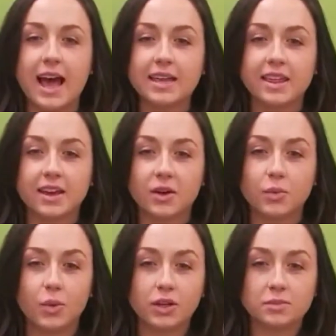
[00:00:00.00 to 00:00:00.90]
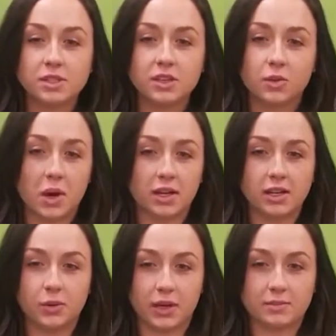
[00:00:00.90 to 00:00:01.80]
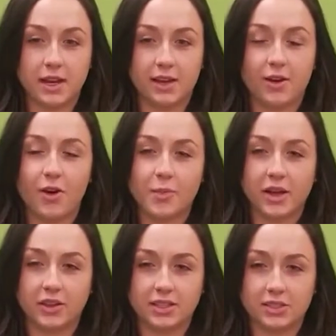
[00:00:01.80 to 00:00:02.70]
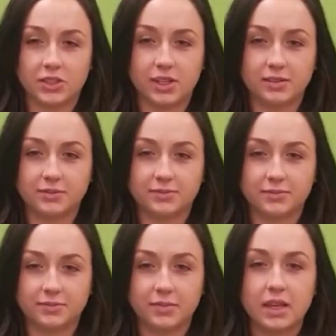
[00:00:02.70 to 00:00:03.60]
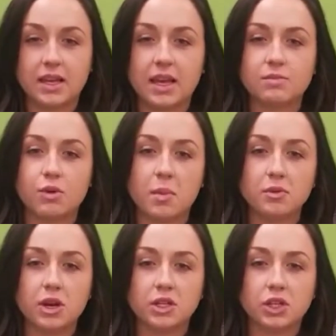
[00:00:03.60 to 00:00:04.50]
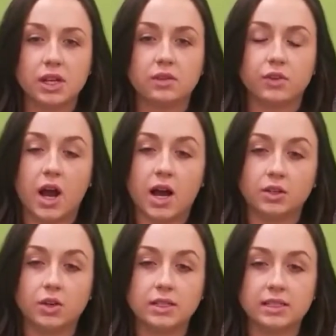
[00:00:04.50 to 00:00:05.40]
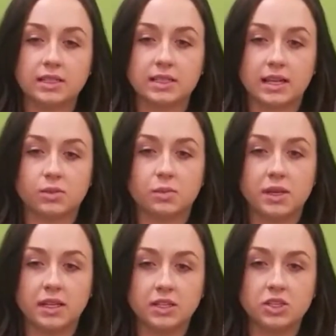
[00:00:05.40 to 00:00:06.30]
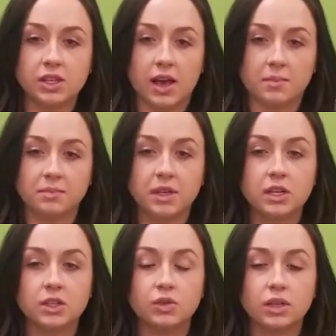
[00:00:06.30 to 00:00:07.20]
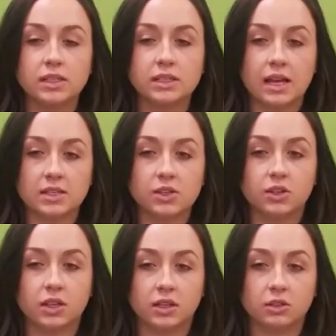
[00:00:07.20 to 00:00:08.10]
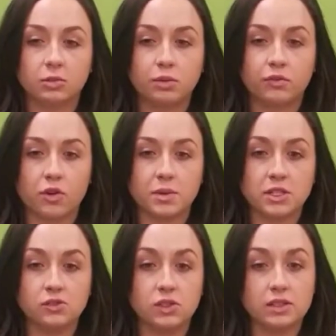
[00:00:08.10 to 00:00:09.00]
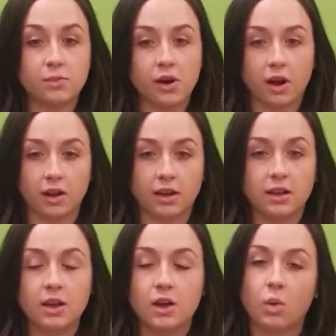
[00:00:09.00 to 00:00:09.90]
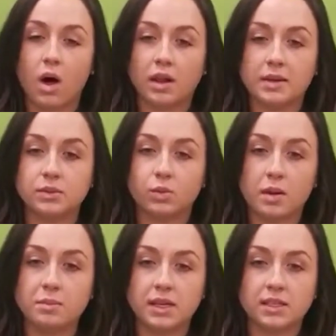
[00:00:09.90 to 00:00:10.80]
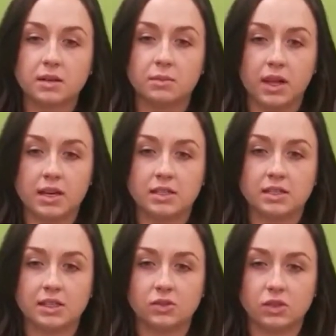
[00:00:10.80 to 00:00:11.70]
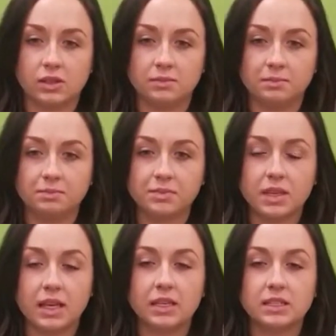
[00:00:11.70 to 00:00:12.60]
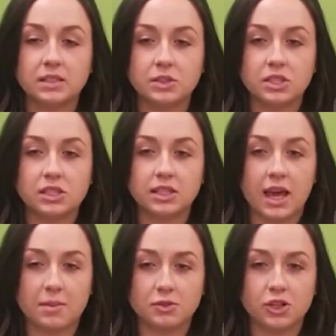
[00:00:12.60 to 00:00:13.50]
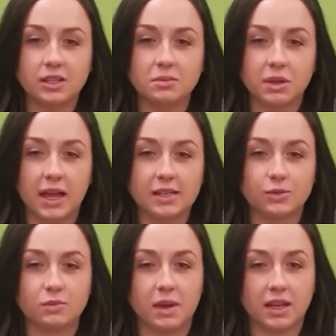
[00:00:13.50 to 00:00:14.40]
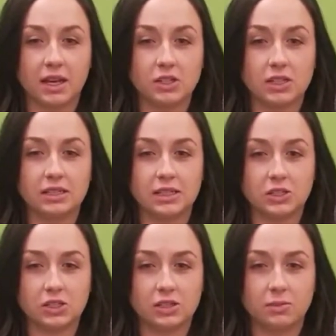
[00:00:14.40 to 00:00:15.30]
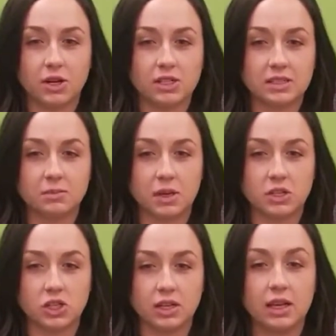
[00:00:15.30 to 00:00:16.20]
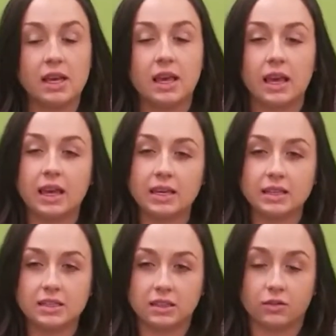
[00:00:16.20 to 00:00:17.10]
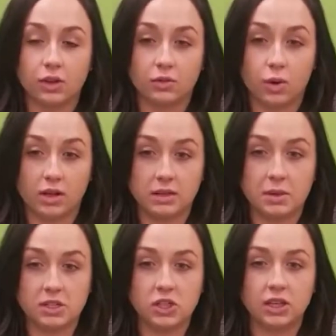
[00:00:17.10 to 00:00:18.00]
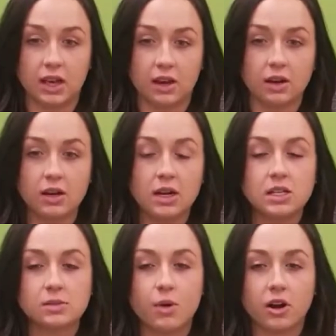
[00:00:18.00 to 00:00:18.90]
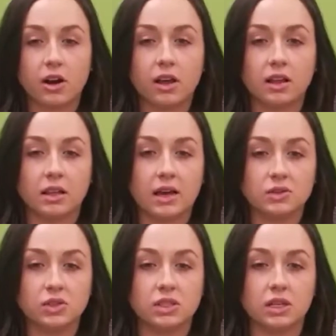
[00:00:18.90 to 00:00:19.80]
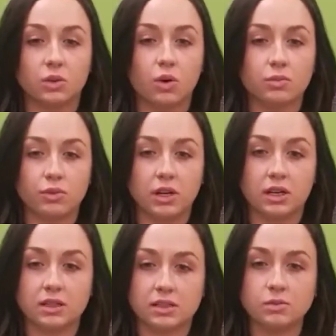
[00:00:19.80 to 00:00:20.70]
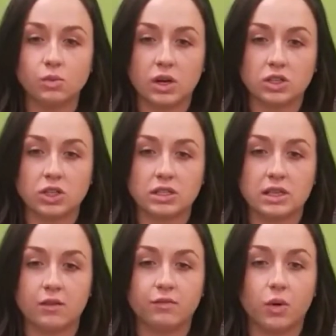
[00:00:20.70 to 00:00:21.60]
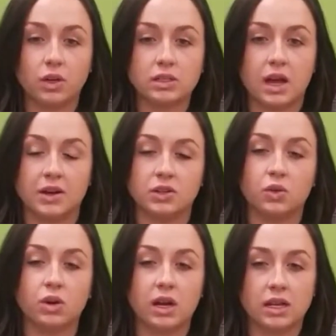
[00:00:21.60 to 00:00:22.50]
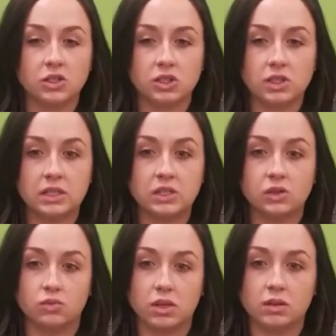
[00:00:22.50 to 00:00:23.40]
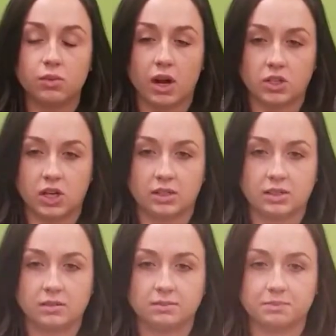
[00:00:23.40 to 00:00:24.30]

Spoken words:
Hi there, welcome to the Quality Quick Minute Home Health Edition. In preparation and for ongoing success with PDGM, you can assess your clinical performance using SmartAudit, Qualidigm's web-based compliance solution. In addition to capturing compliance with Medicare's conditions of participation and the delivery of quality patient care, SmartAudit allows you to incorporate custom questions that focus on your agency's unique projects.